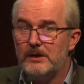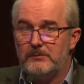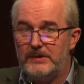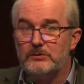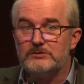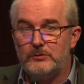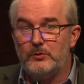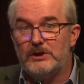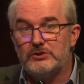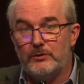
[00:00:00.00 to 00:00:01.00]
because the
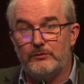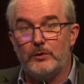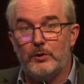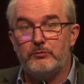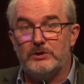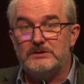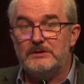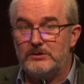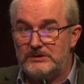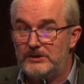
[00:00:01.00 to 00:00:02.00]
duration of follow-up was
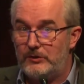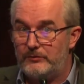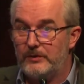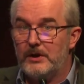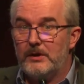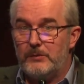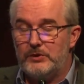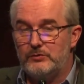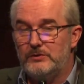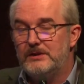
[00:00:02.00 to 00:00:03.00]
not enough.
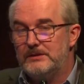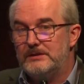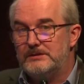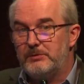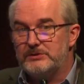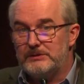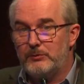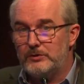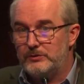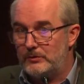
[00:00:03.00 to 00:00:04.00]
But today it is
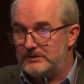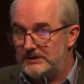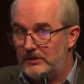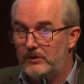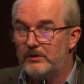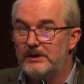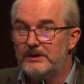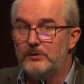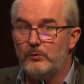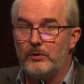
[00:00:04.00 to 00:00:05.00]
possible to consider only
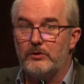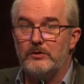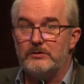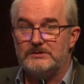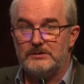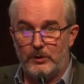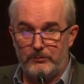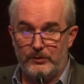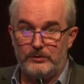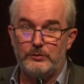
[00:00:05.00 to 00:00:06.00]
the workers
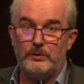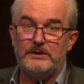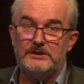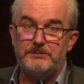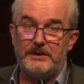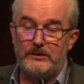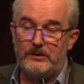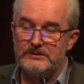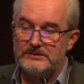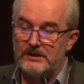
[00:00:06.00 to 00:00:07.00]
employed during these
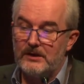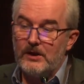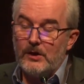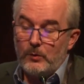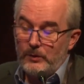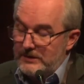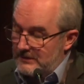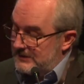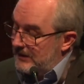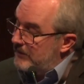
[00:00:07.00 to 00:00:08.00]
periods with
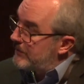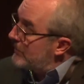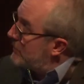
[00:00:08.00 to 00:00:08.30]
significant